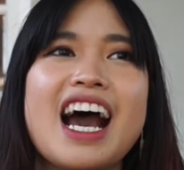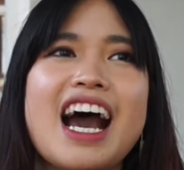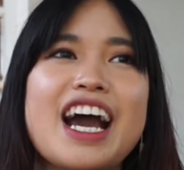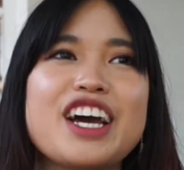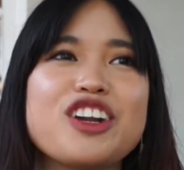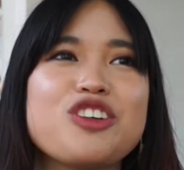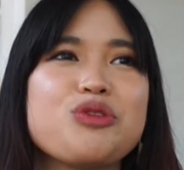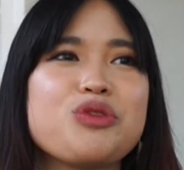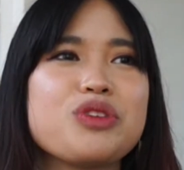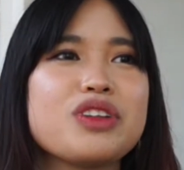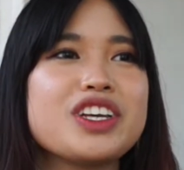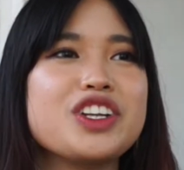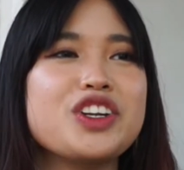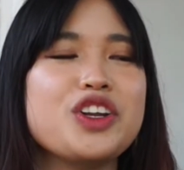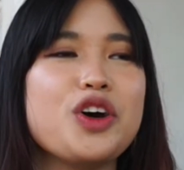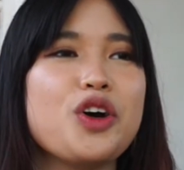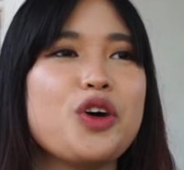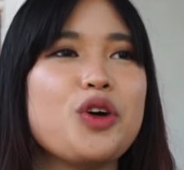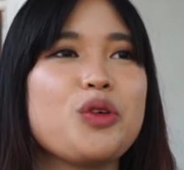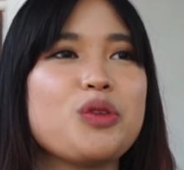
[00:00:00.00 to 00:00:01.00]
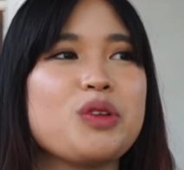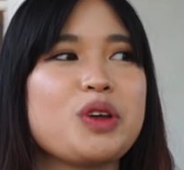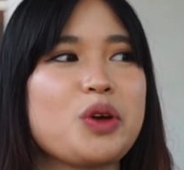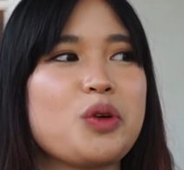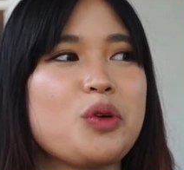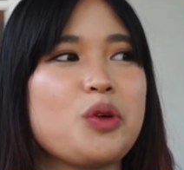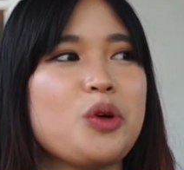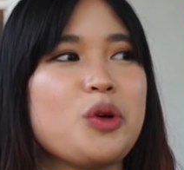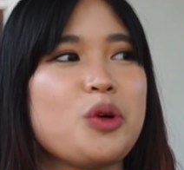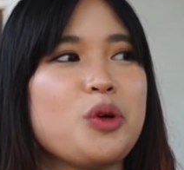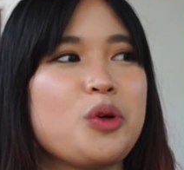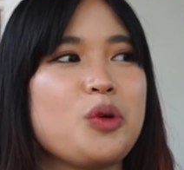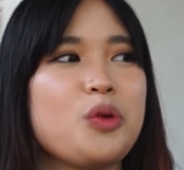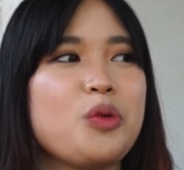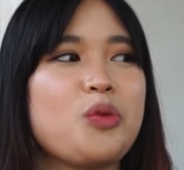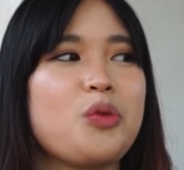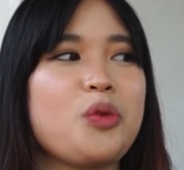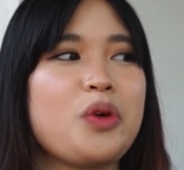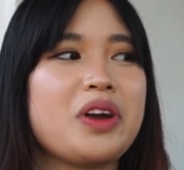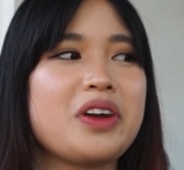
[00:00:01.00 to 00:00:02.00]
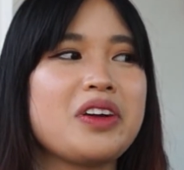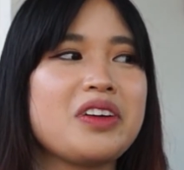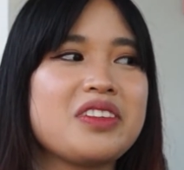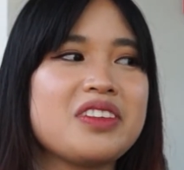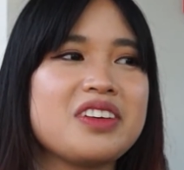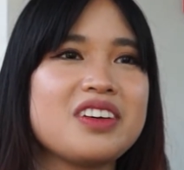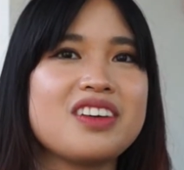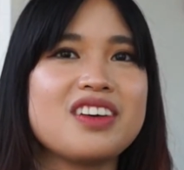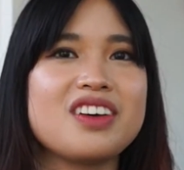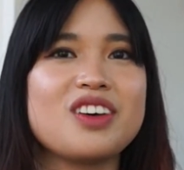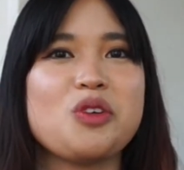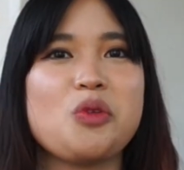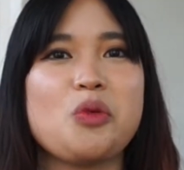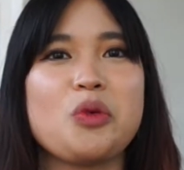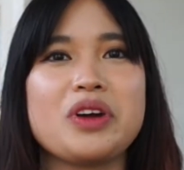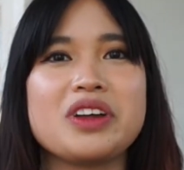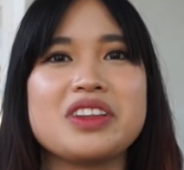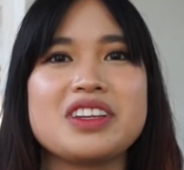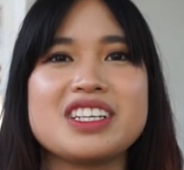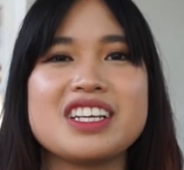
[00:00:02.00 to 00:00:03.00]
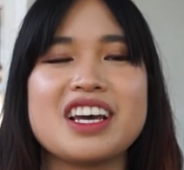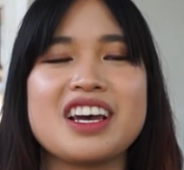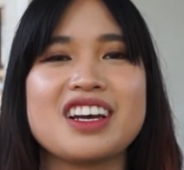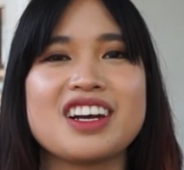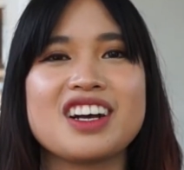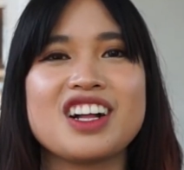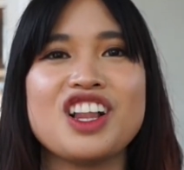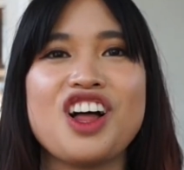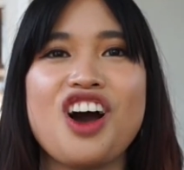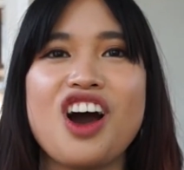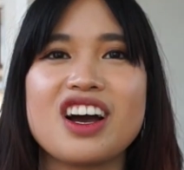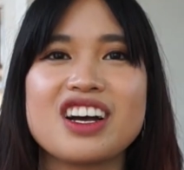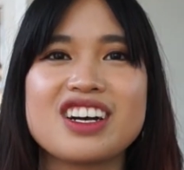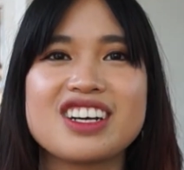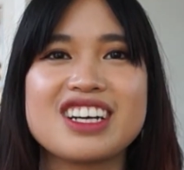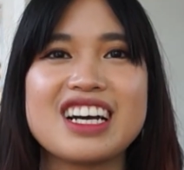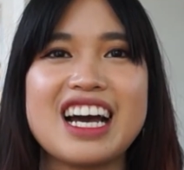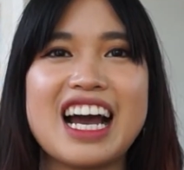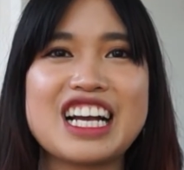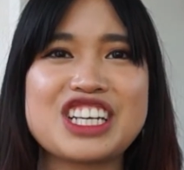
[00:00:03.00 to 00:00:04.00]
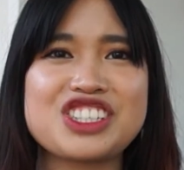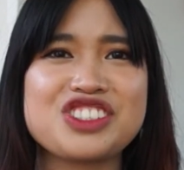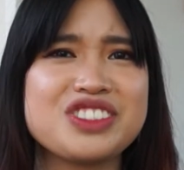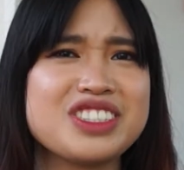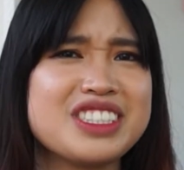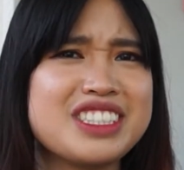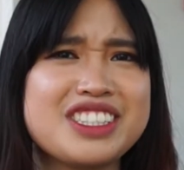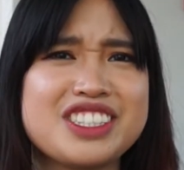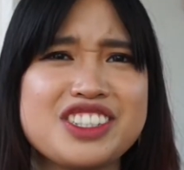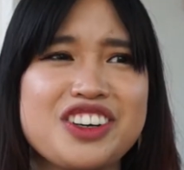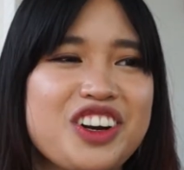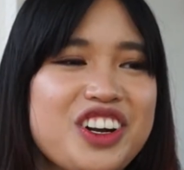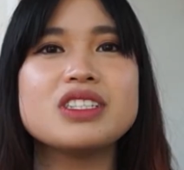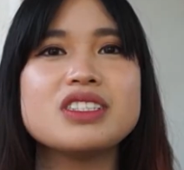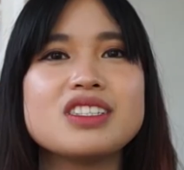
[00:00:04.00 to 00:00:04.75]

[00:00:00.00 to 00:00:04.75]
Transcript: I don't really know like where the clock actually starts.